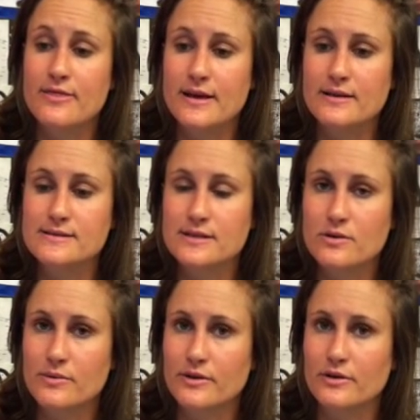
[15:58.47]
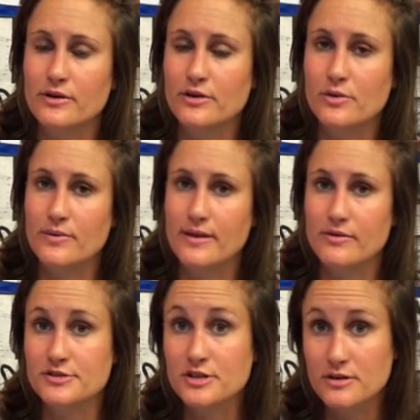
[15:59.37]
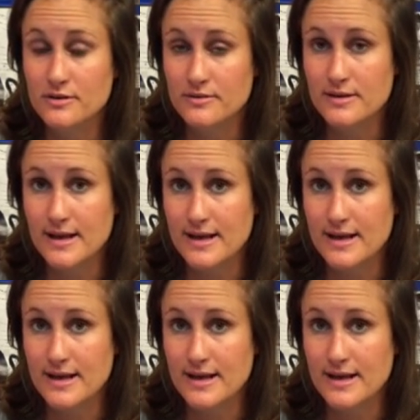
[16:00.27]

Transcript: They consider what they're going to do when they return the